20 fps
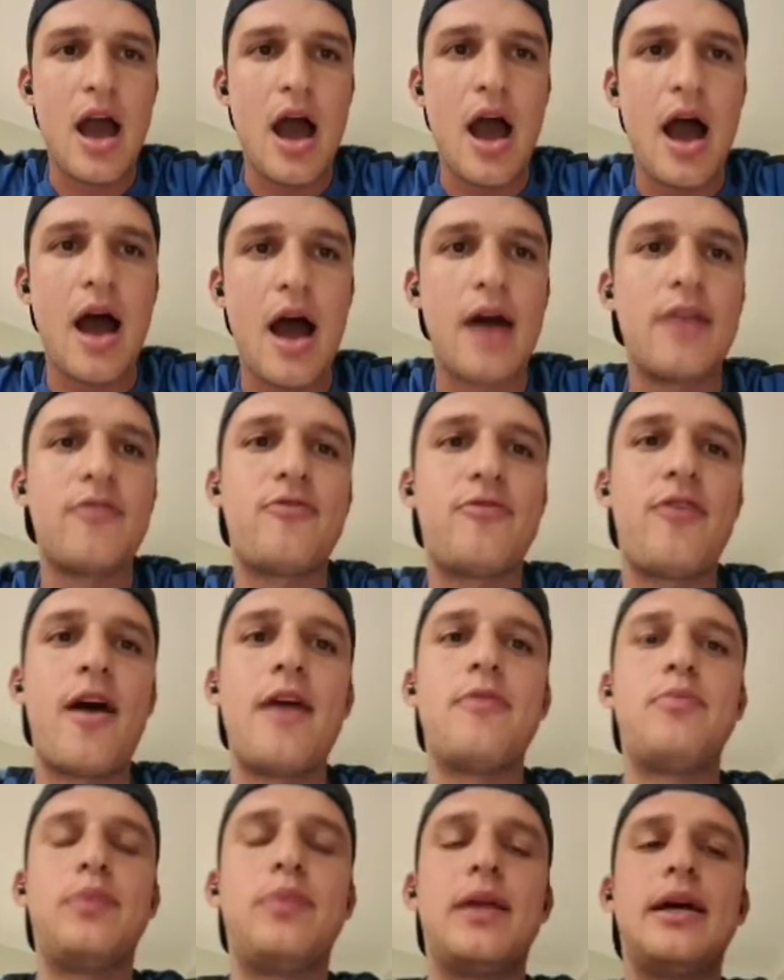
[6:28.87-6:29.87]
and
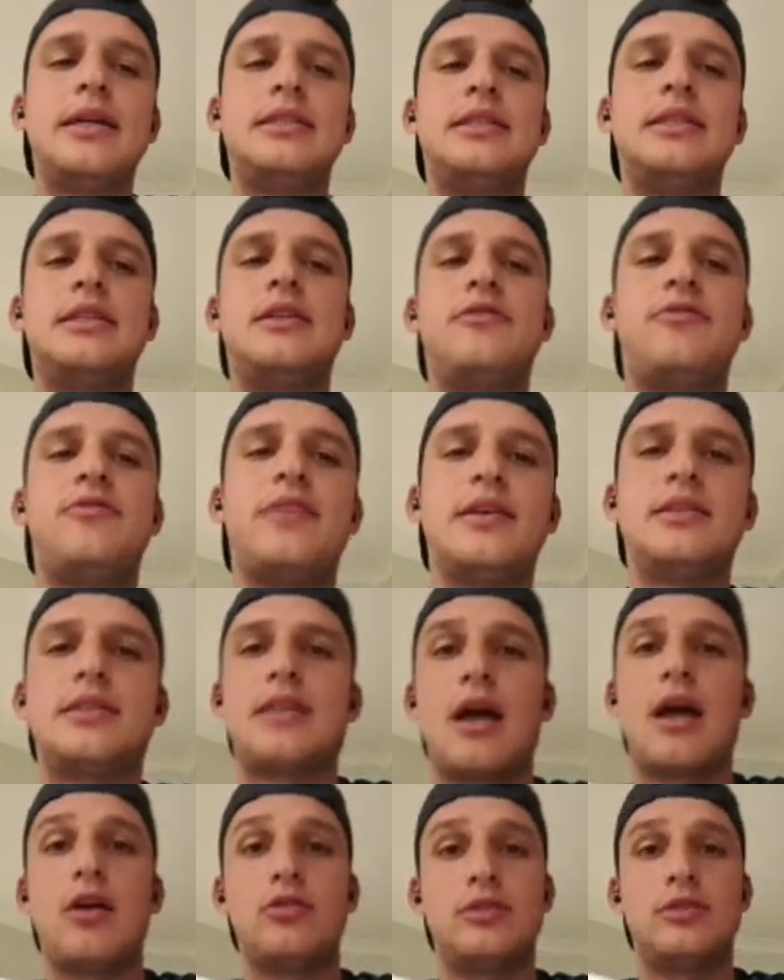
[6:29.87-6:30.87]
5 players in defense,
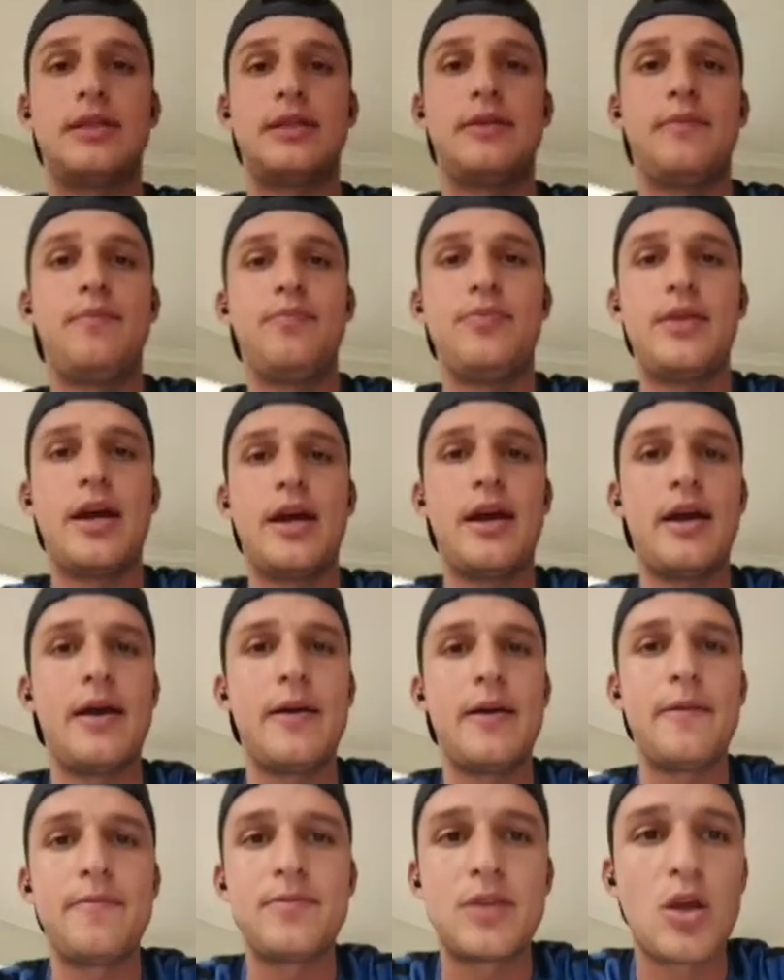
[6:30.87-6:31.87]
counting
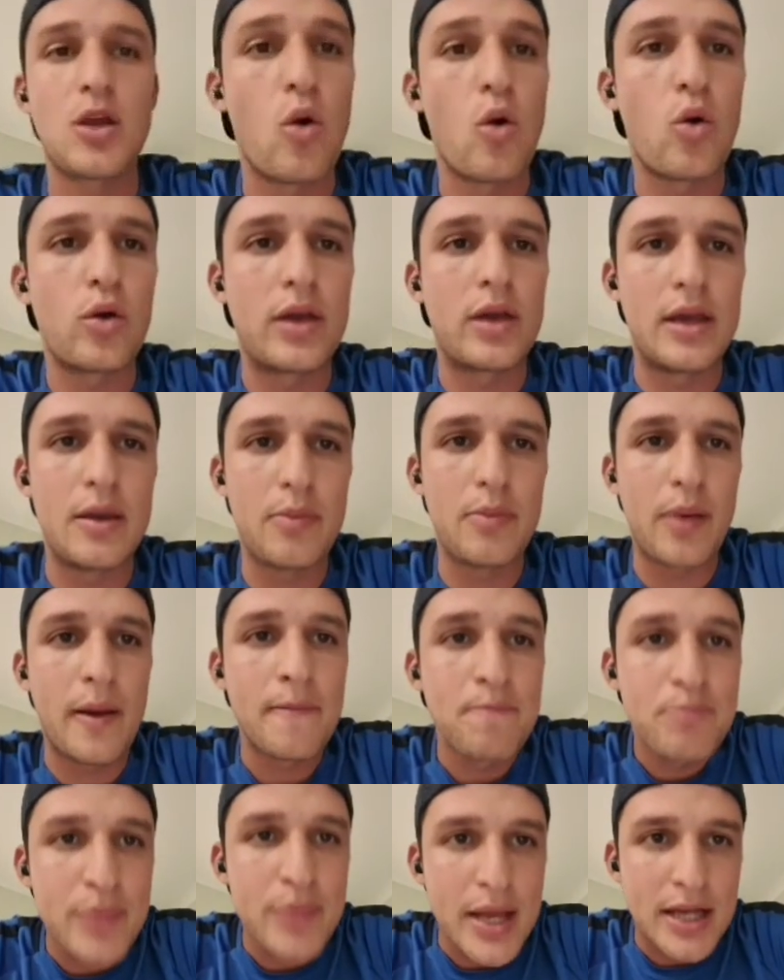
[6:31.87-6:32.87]
the goalkeeper.
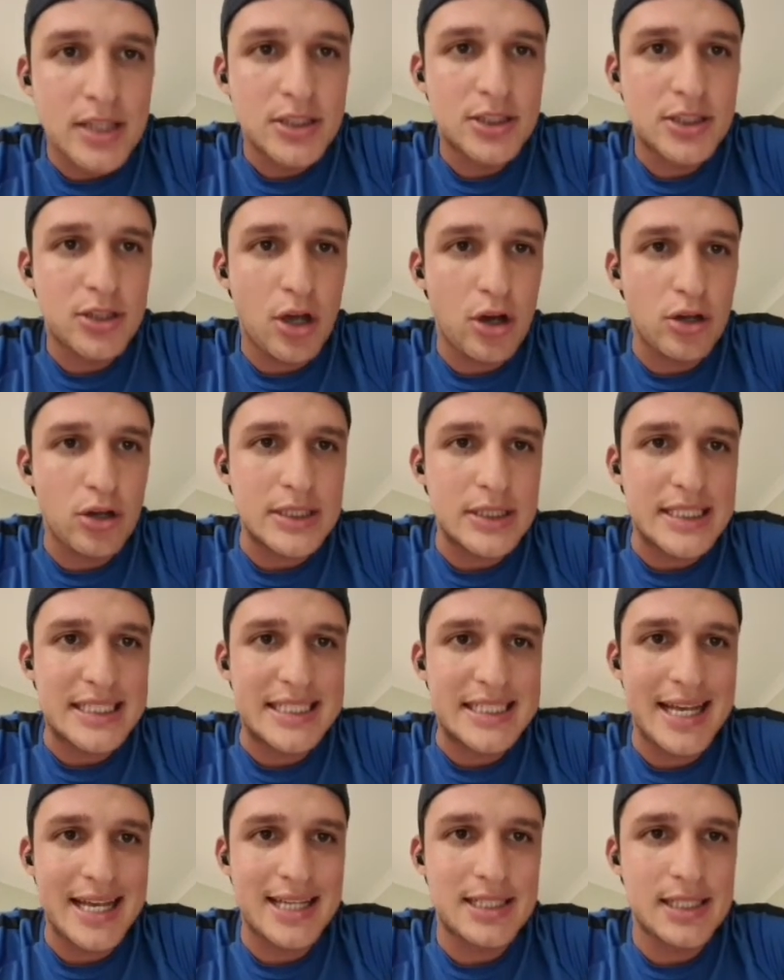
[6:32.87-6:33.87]
So
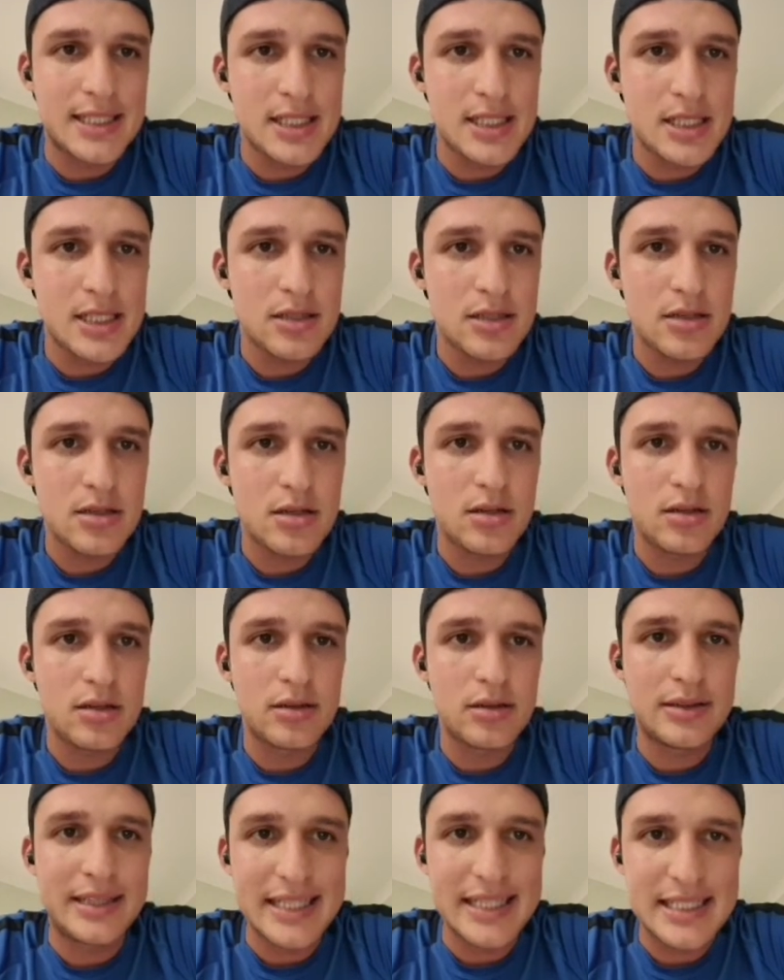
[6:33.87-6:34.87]

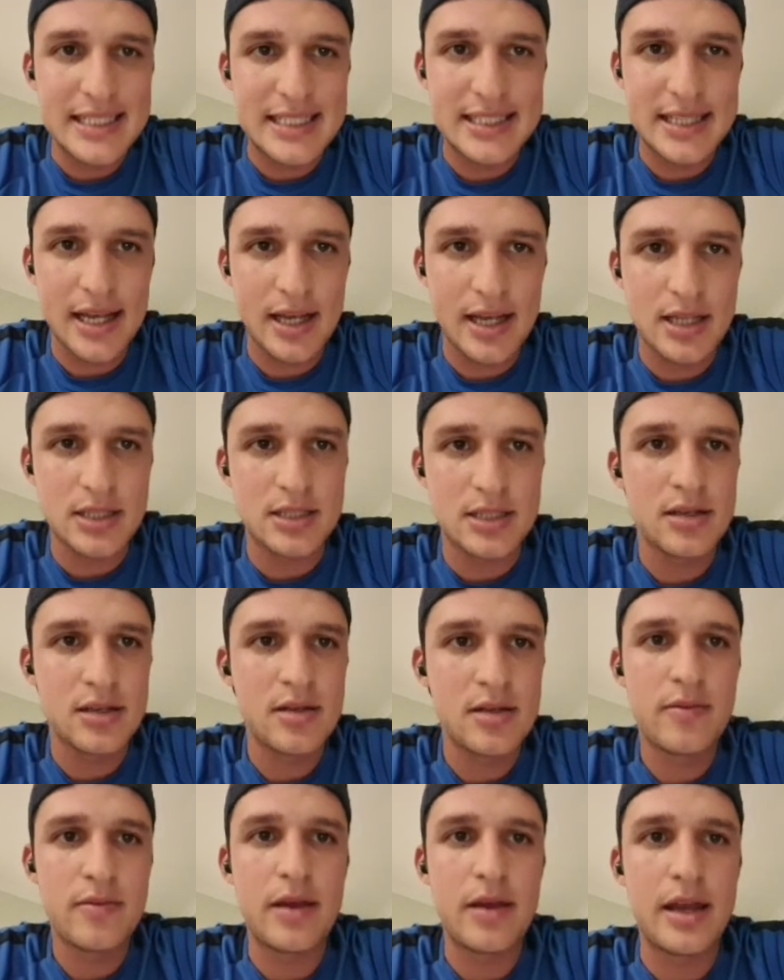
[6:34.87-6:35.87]
this 6
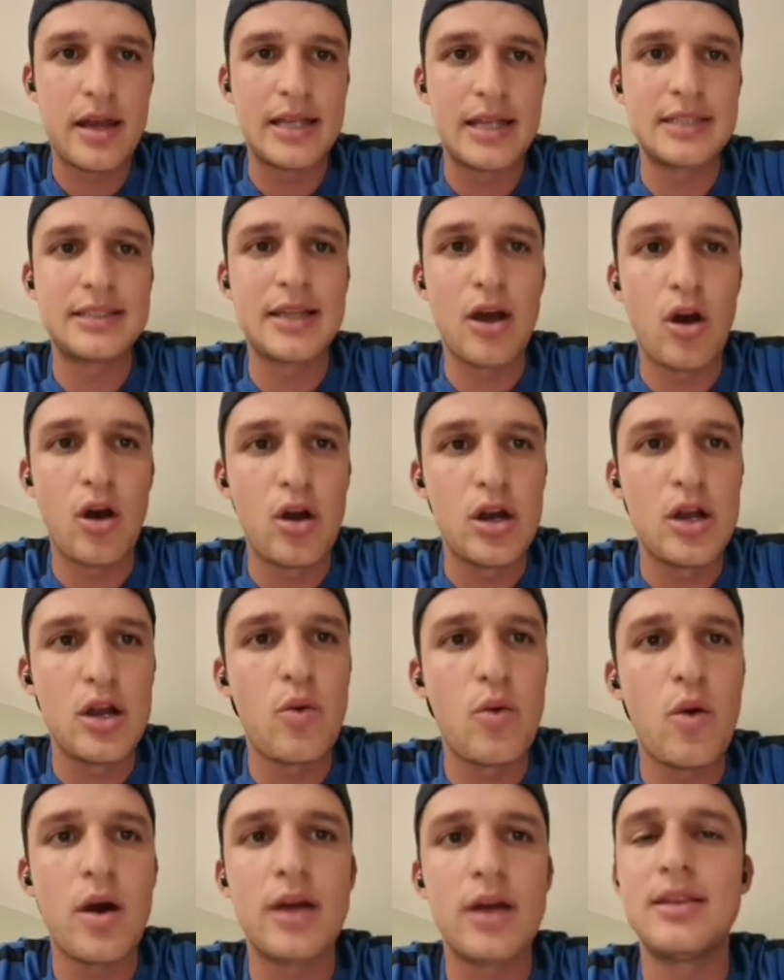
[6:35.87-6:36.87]
is the only
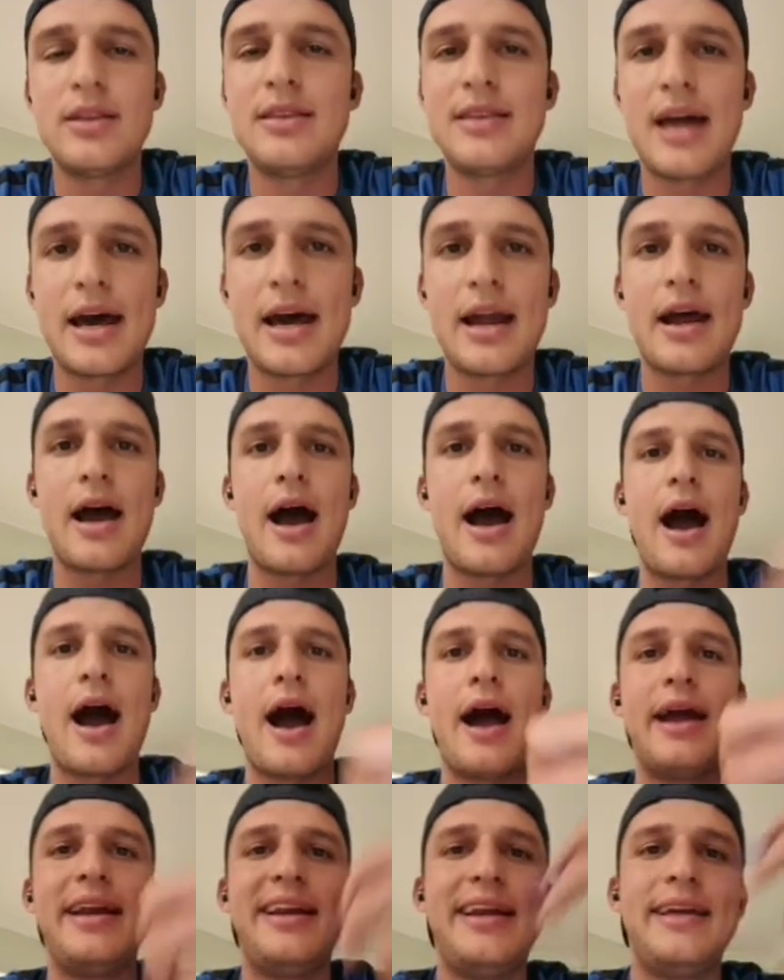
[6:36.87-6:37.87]
one that
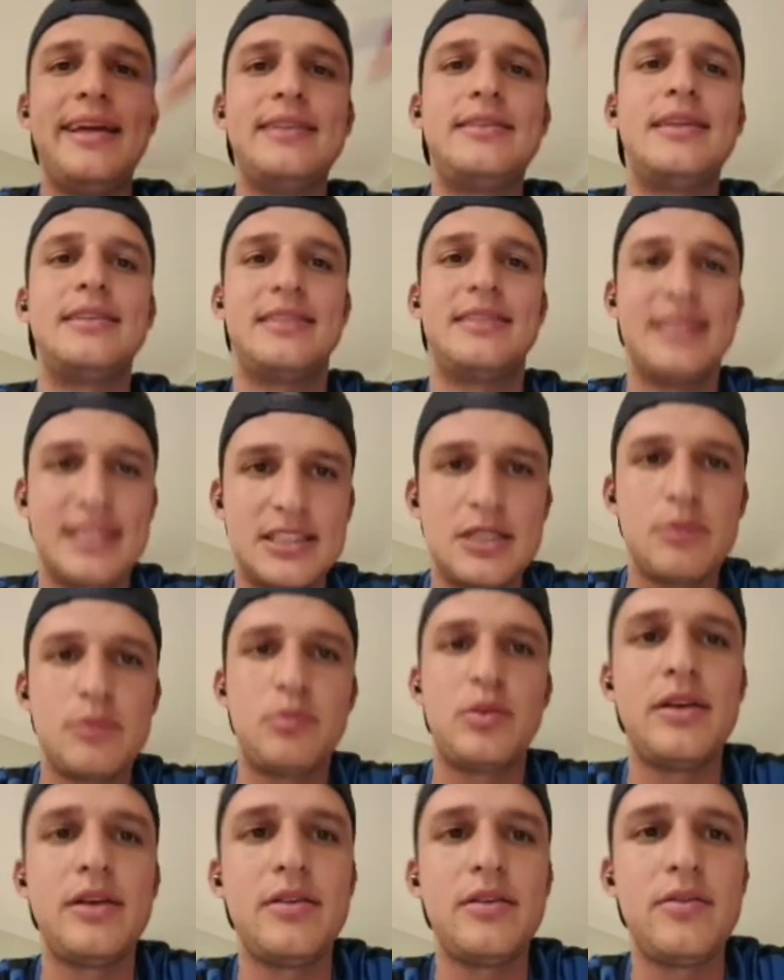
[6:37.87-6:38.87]
I need the
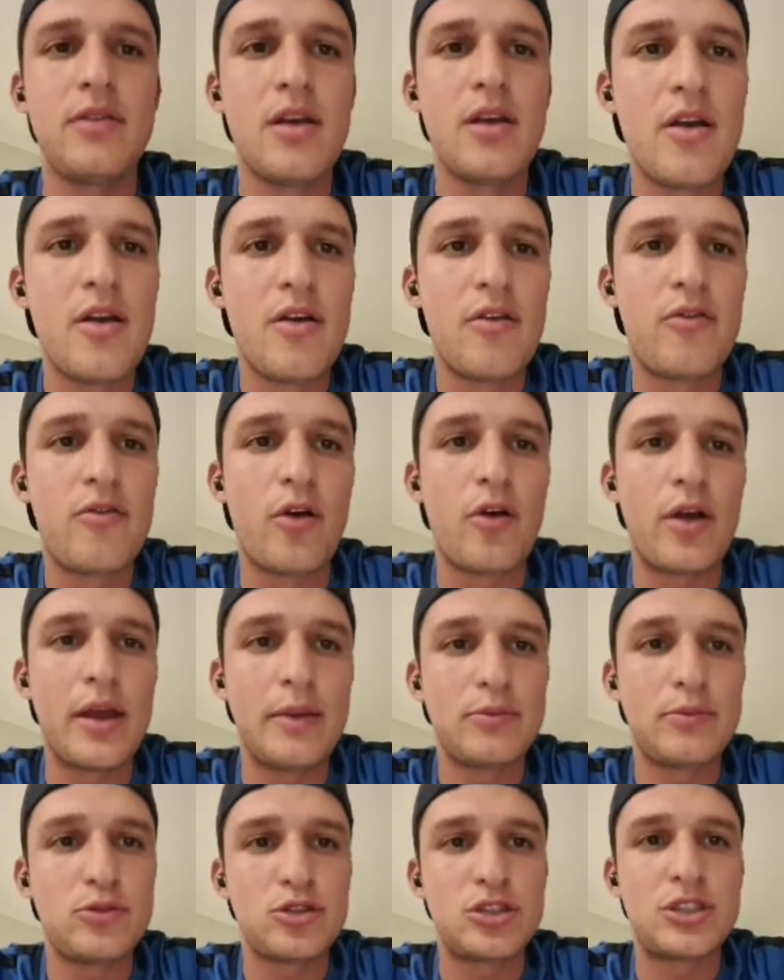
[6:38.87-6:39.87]
discipline for
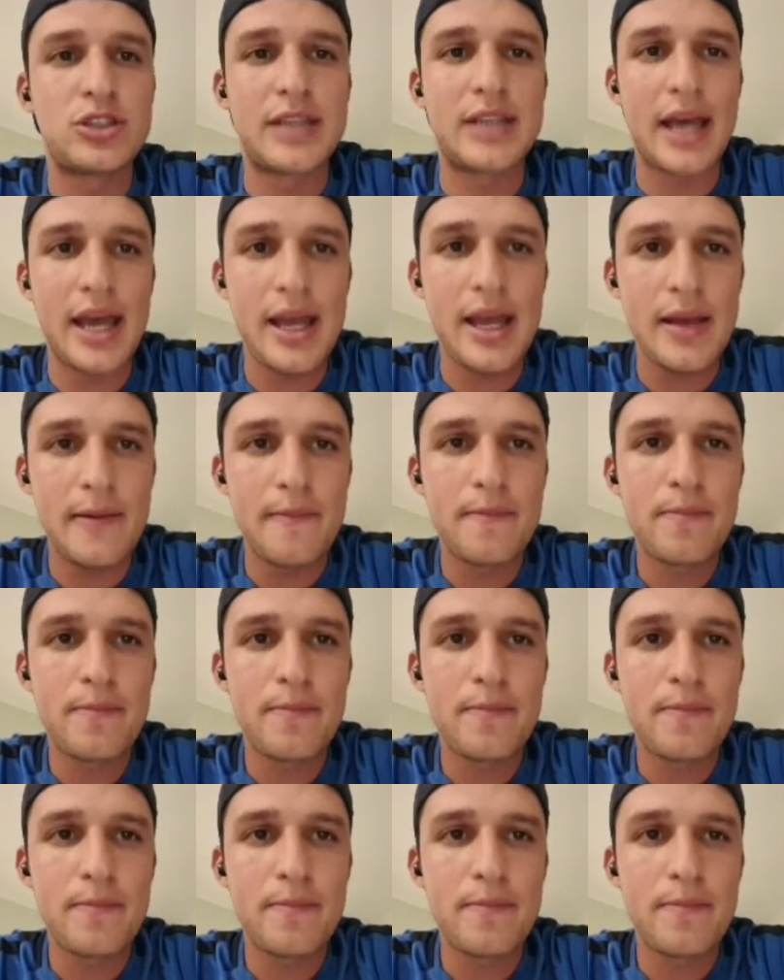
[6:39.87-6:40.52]
him to stay.